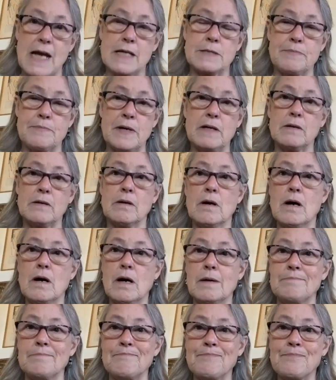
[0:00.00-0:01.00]
has been
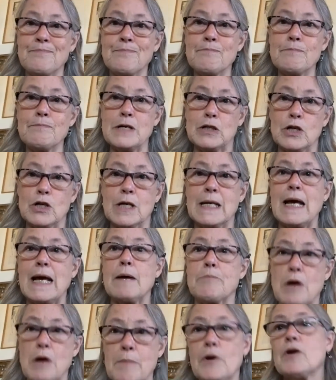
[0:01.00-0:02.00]
looking at
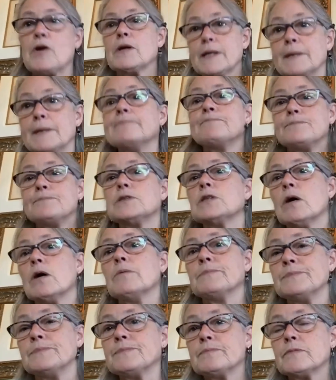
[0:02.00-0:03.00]
primarily. So
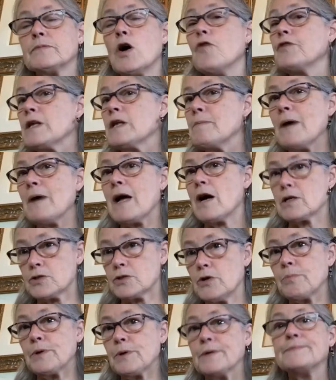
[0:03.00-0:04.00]
hopefully by
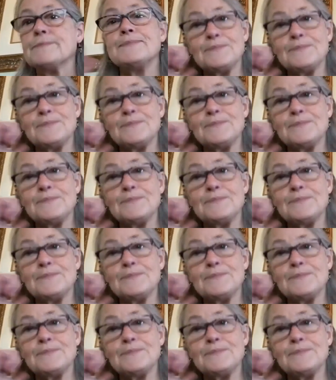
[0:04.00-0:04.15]
October.